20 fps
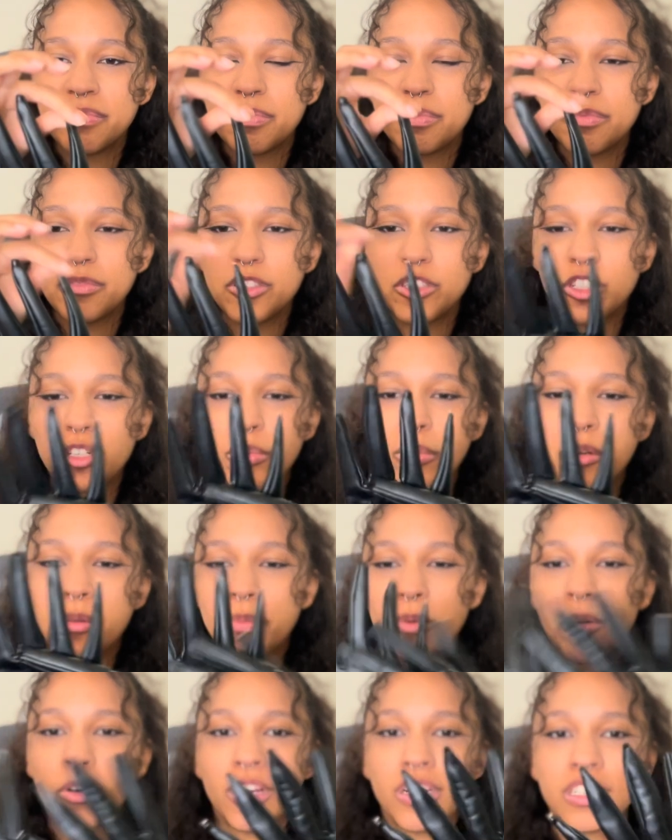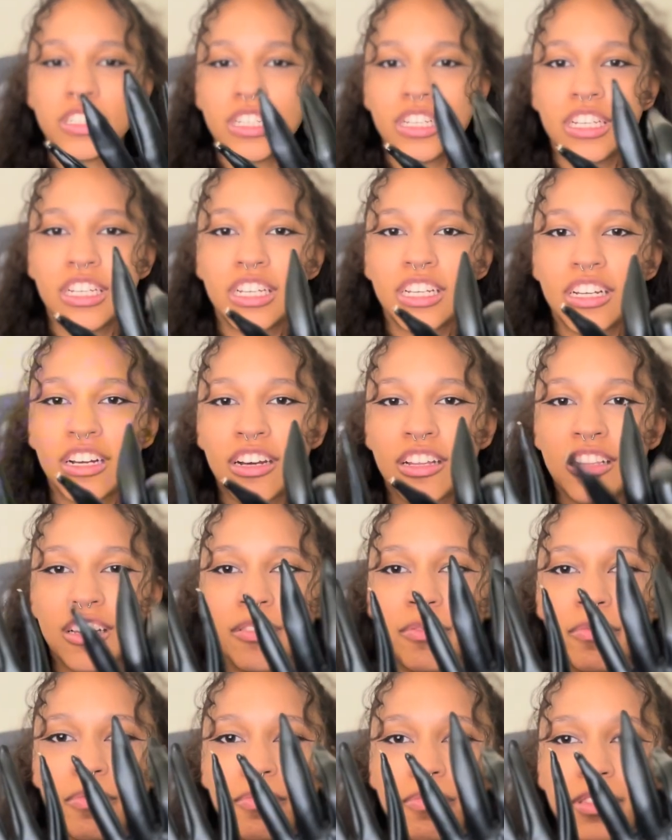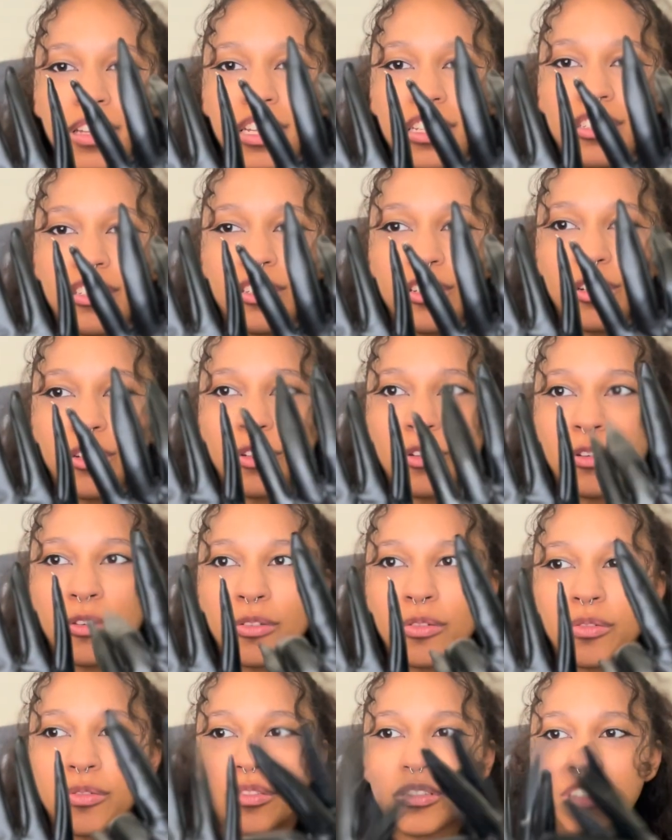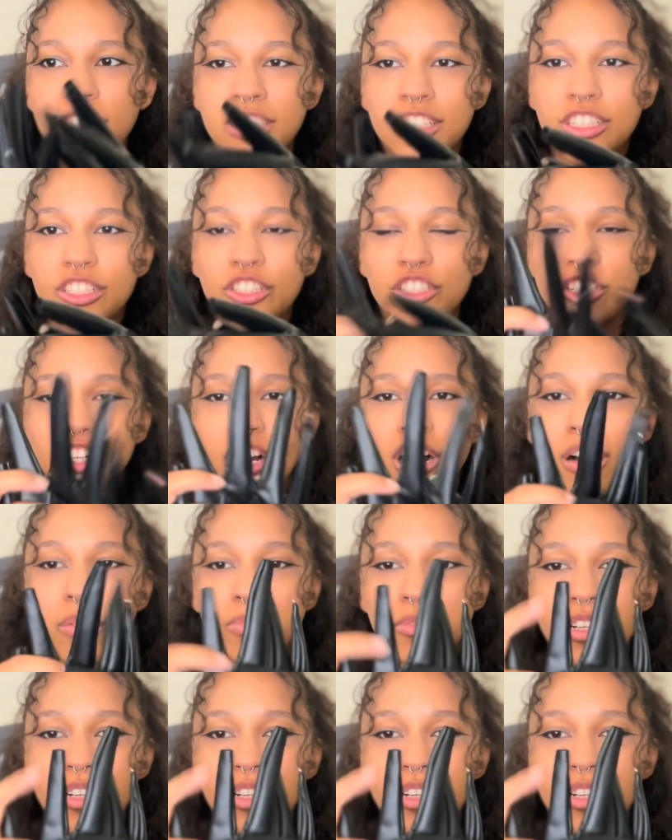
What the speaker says: super pointy on these 2, chopped